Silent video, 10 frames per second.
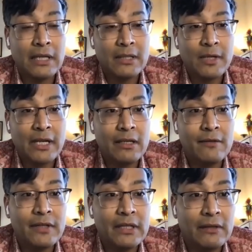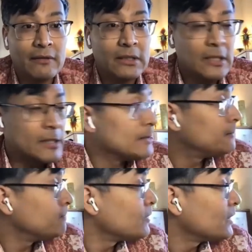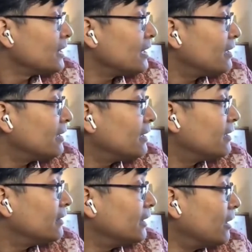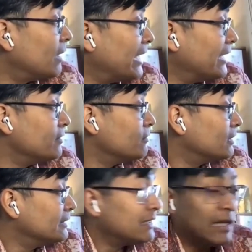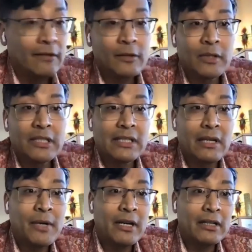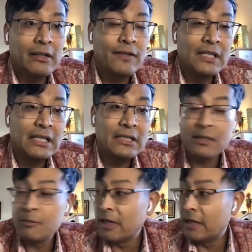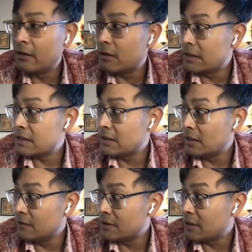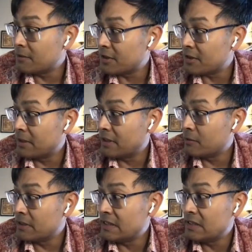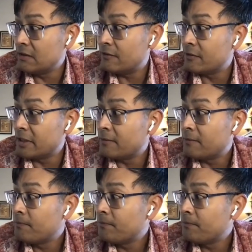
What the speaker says: That's what I did for A-levels. Now, I didn't know until afterwards that apparently physics is one of the hardest A-level subjects, but it was easy for me.